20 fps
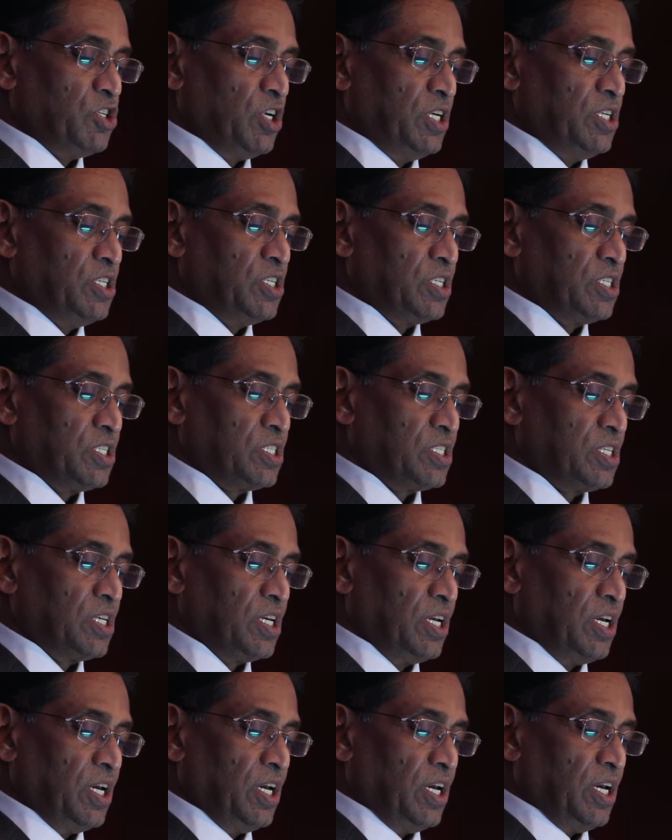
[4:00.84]
change
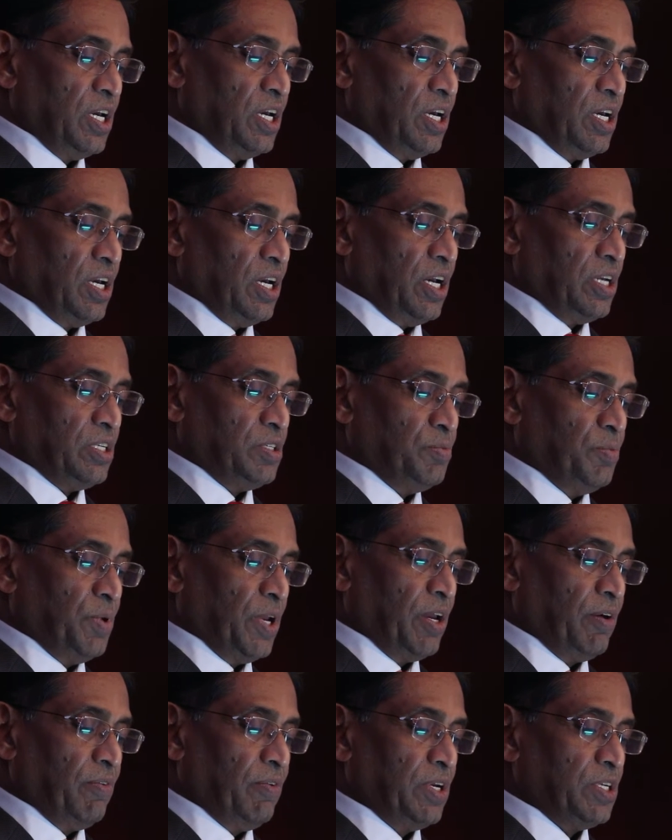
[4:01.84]

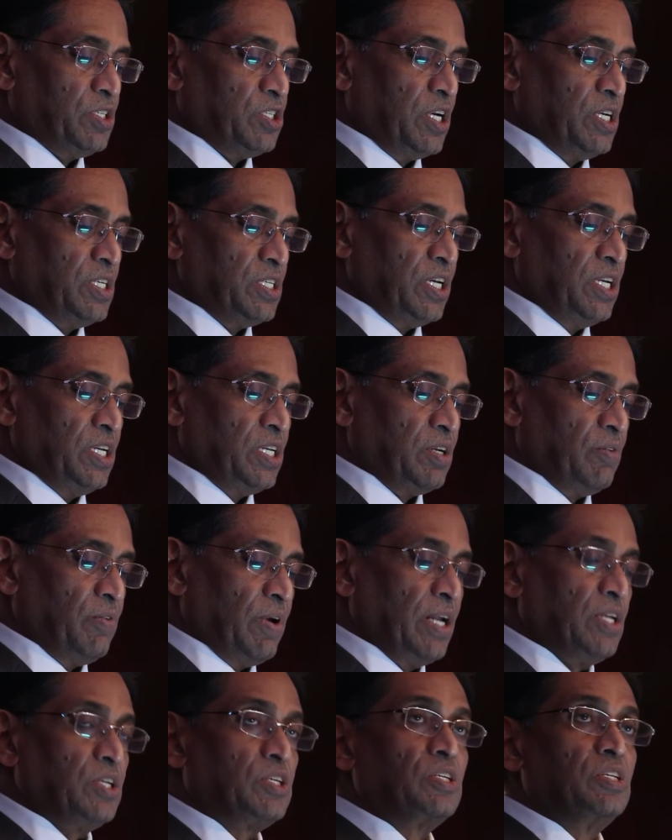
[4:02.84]

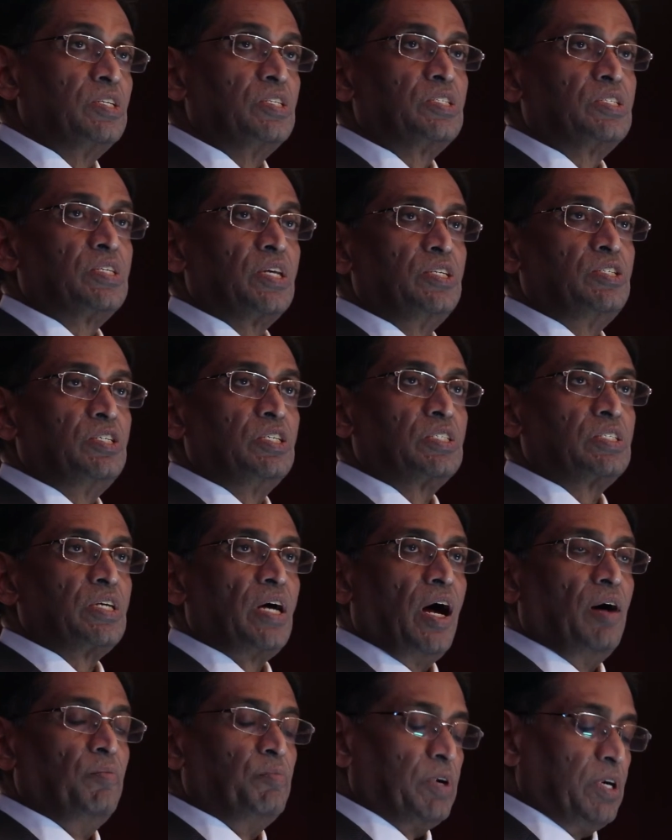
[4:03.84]
interventions such as
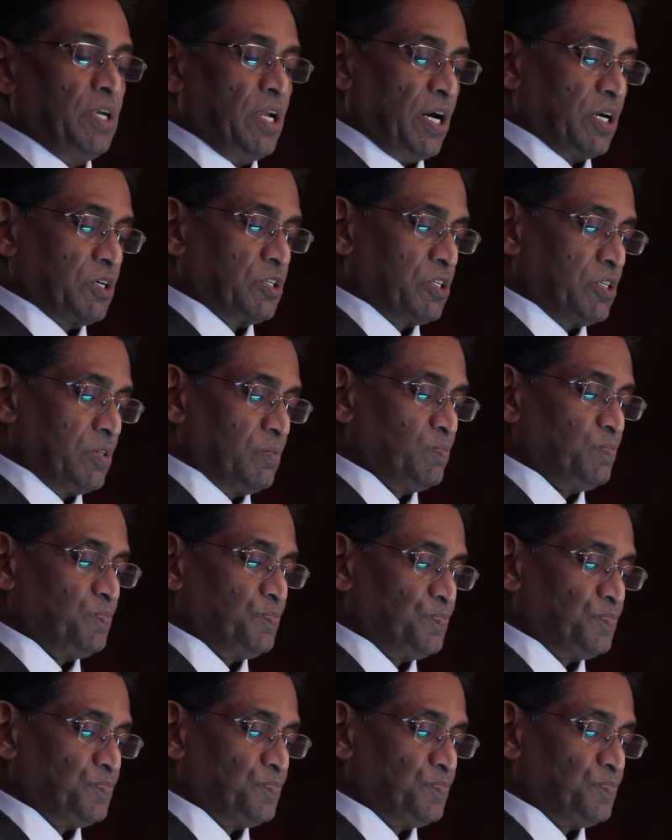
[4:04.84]
harm reduction.